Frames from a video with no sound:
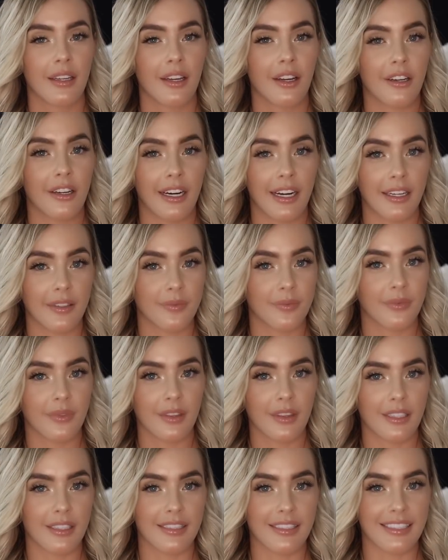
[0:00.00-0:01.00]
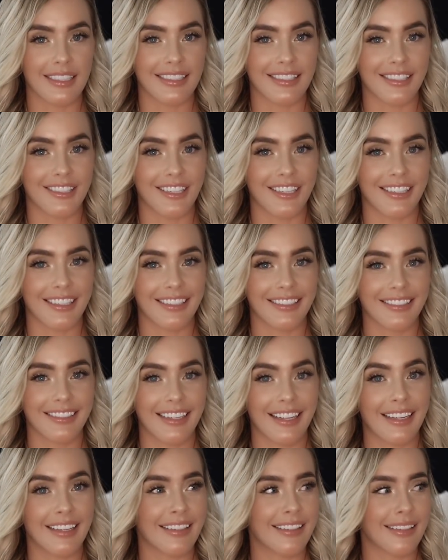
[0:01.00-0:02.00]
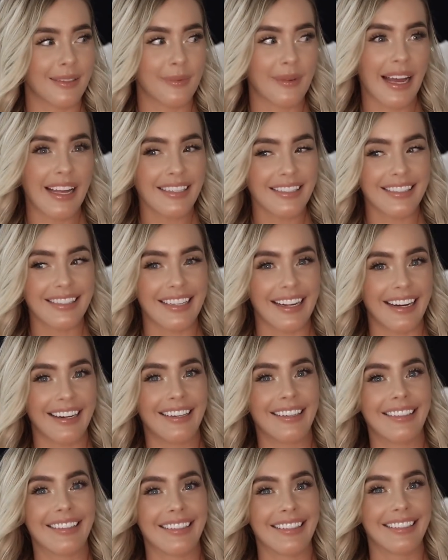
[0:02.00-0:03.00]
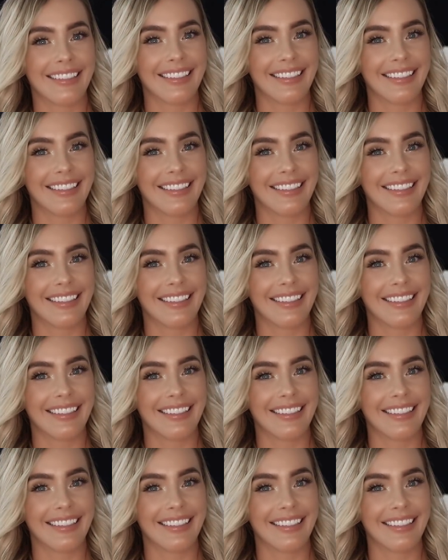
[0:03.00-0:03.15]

All right, let's get started. I'm kind of scared.